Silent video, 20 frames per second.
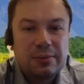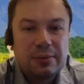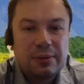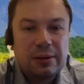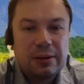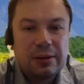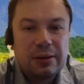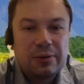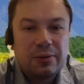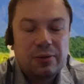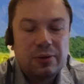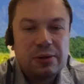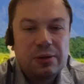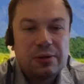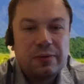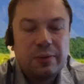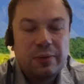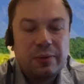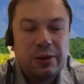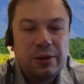develop a
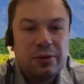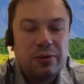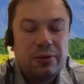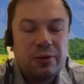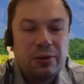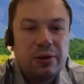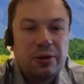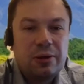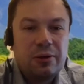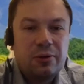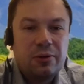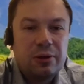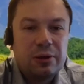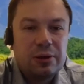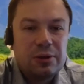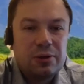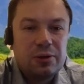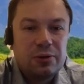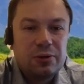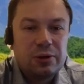rule
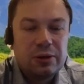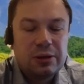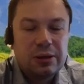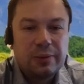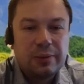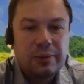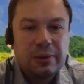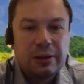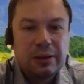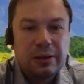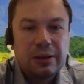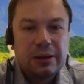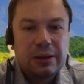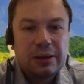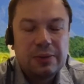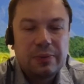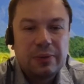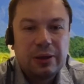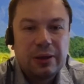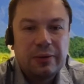once, and then it
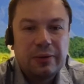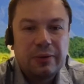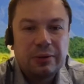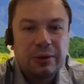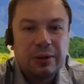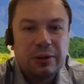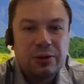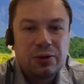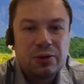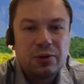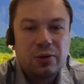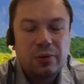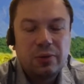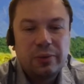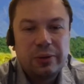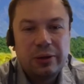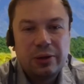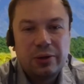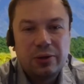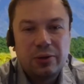is
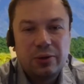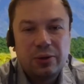implemented